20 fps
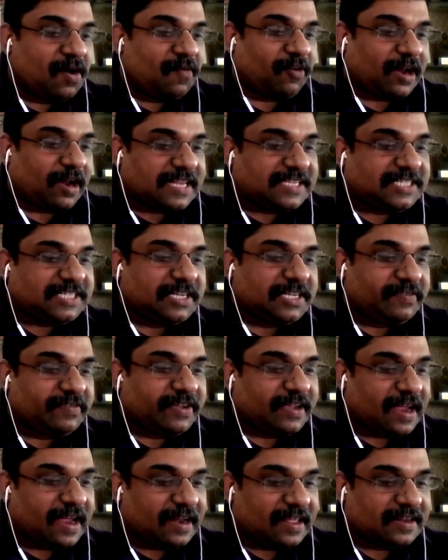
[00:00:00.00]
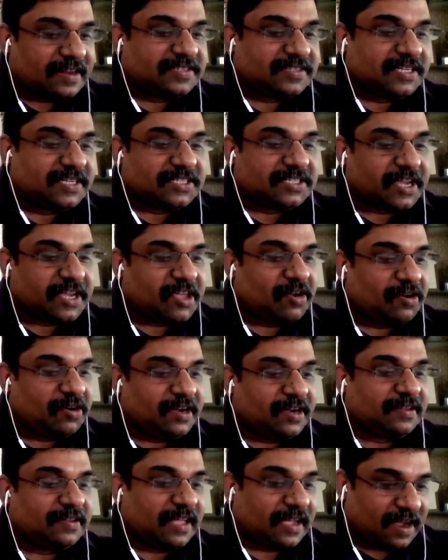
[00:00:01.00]
for achieving energy
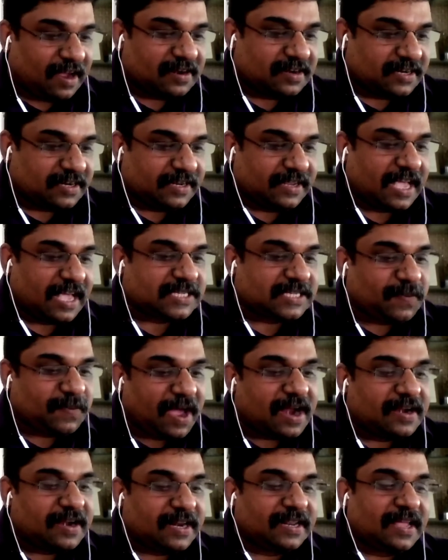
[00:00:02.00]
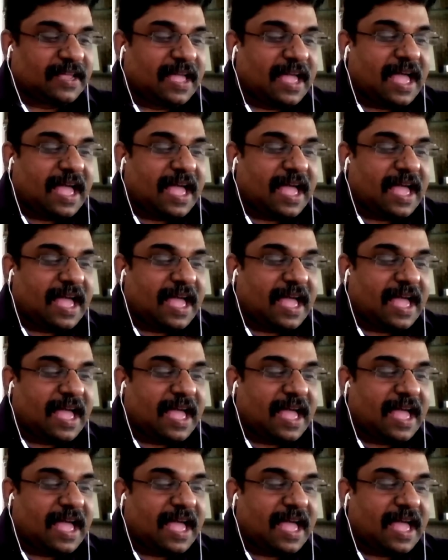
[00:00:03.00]
security in the country, expanding